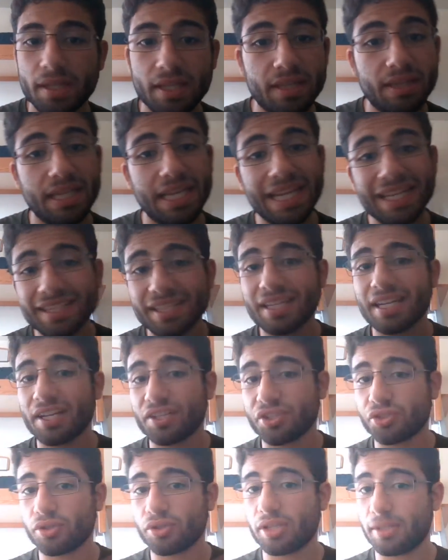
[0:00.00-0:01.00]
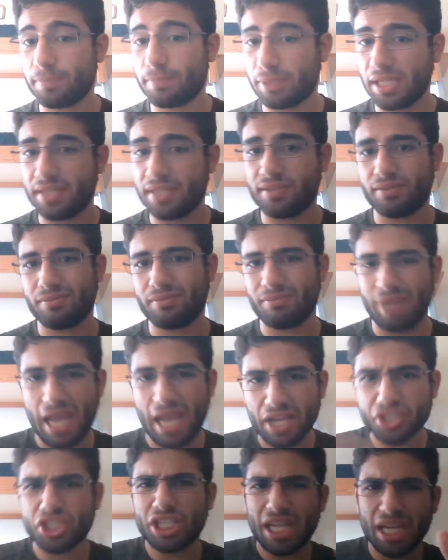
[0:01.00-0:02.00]
The Indian and Australian plates
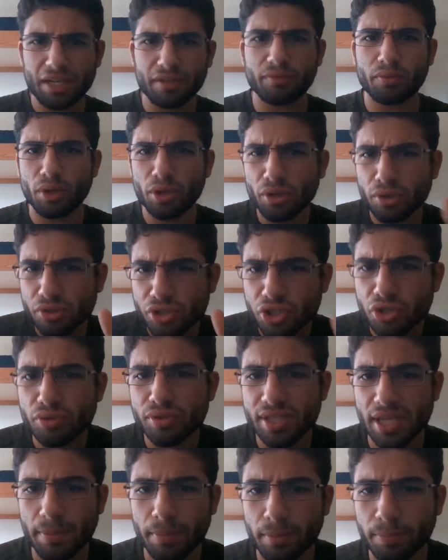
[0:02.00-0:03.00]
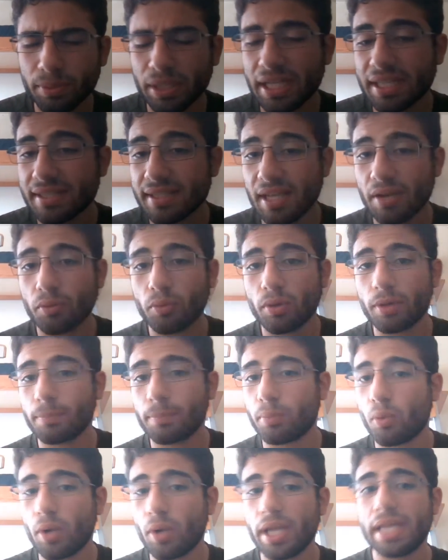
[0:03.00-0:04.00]
actually kind of were two separate plates at one
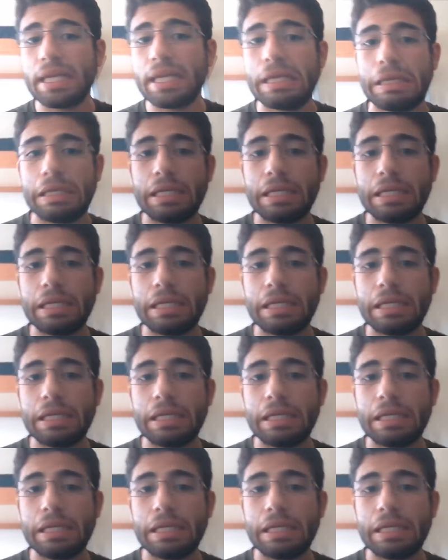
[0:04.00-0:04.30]
point.